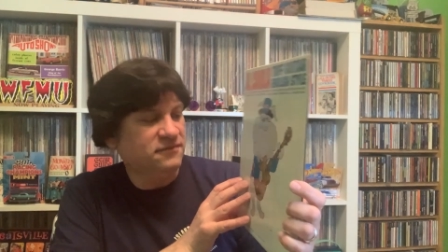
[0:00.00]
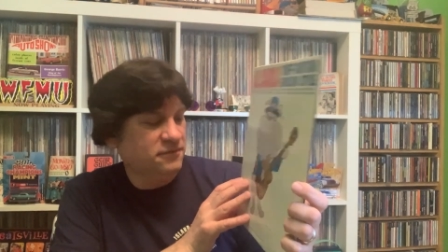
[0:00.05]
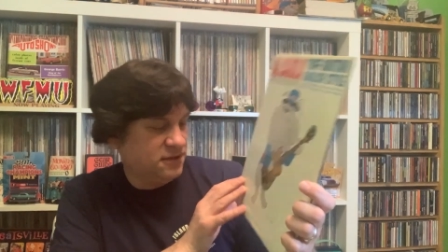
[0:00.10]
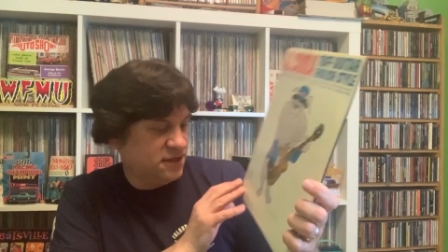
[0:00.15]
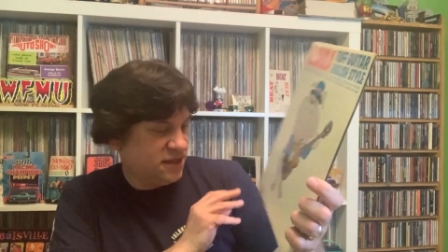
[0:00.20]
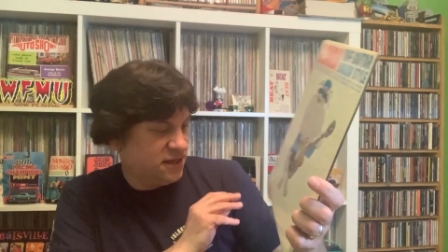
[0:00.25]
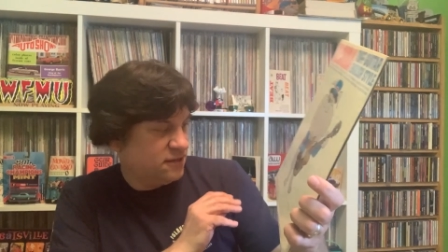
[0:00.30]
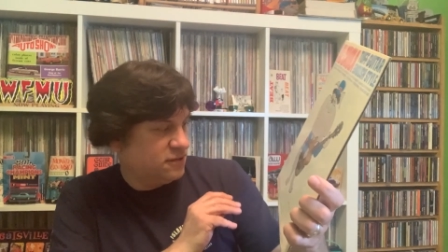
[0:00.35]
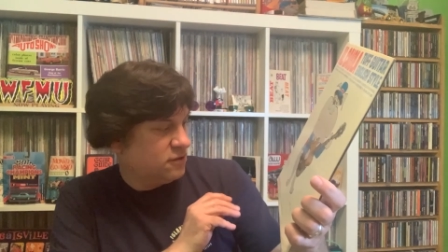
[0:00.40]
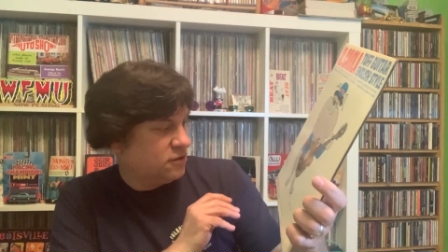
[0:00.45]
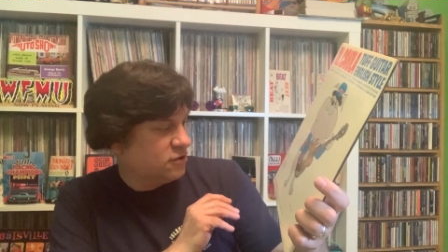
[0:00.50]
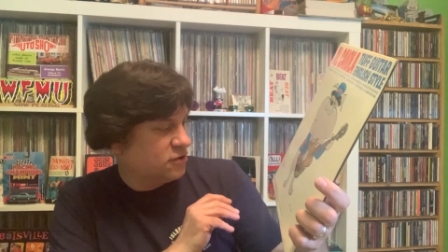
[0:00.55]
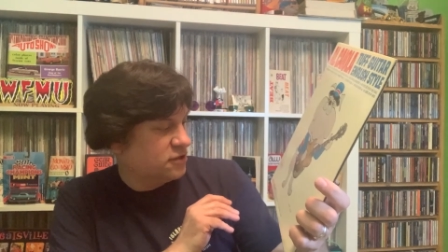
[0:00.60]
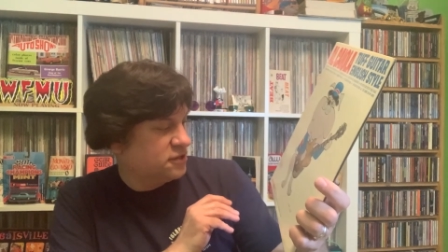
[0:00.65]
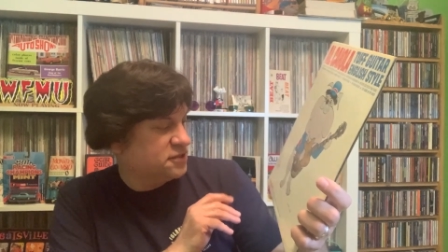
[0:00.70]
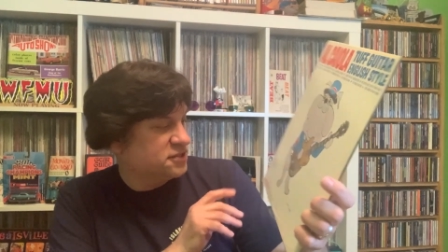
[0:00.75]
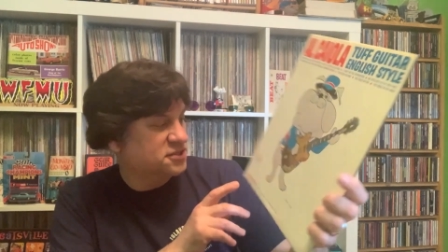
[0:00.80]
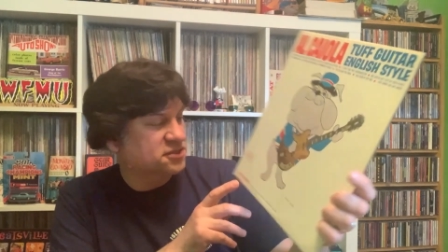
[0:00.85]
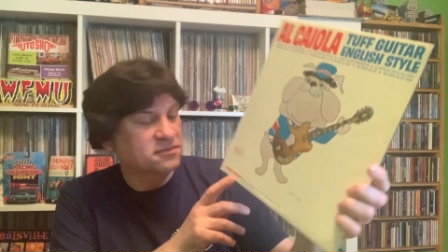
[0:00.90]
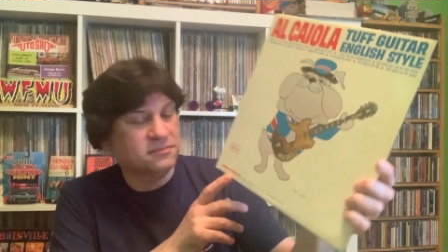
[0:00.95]
United
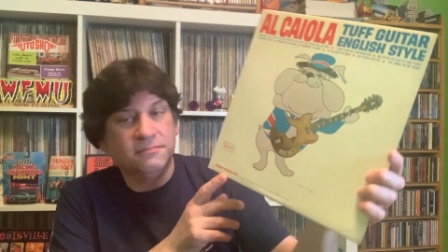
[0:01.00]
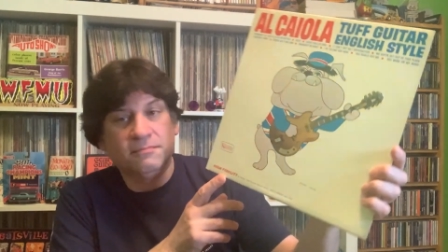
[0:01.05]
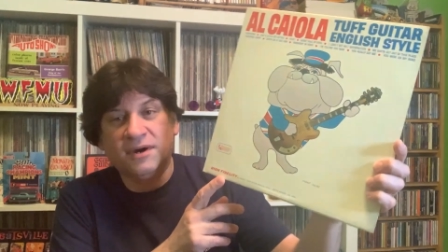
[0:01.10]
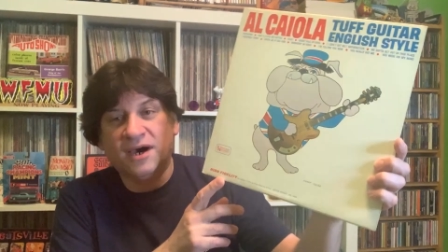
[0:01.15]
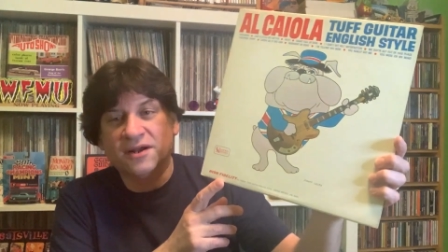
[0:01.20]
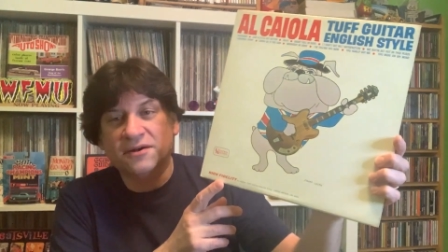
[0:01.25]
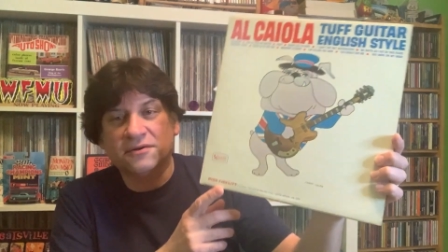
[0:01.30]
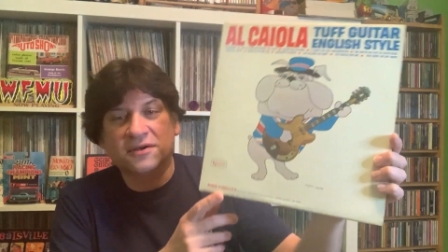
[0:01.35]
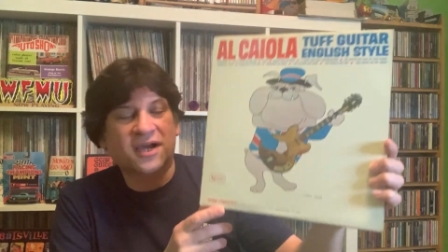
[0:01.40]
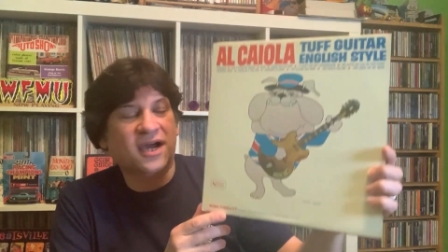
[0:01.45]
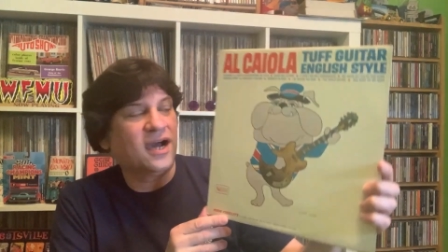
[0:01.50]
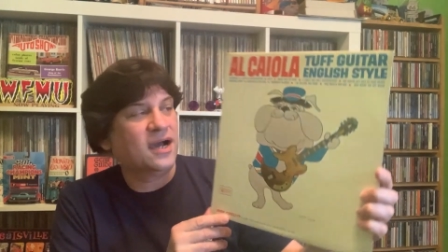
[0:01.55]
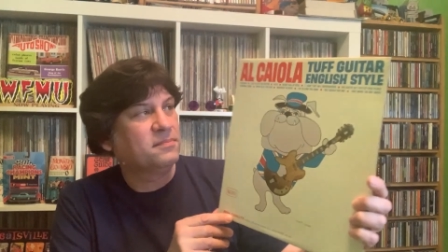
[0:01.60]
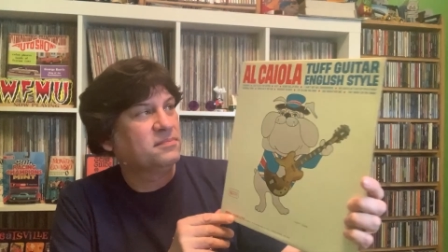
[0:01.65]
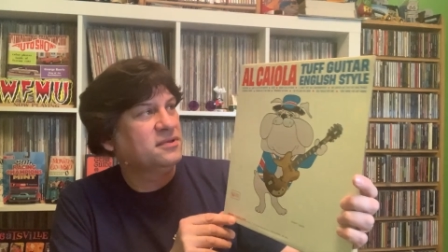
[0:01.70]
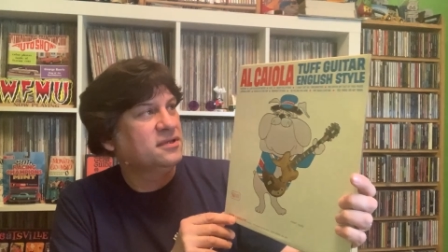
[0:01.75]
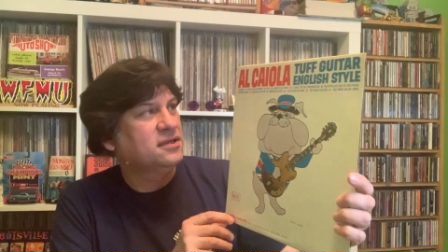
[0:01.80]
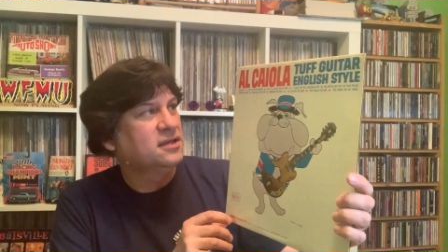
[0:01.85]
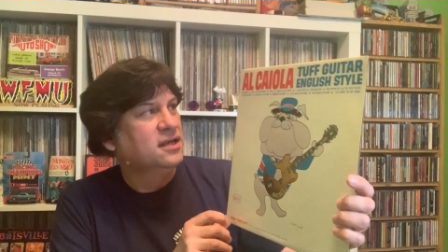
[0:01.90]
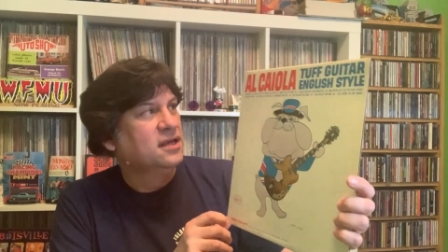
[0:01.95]
Artists, mono
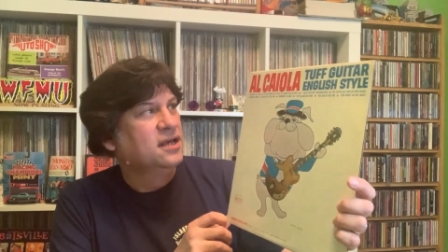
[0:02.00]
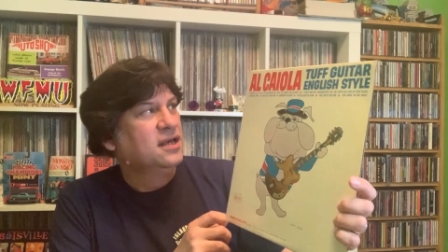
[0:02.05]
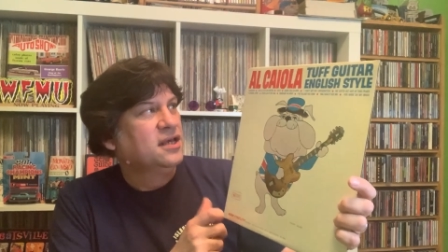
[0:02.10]
copy.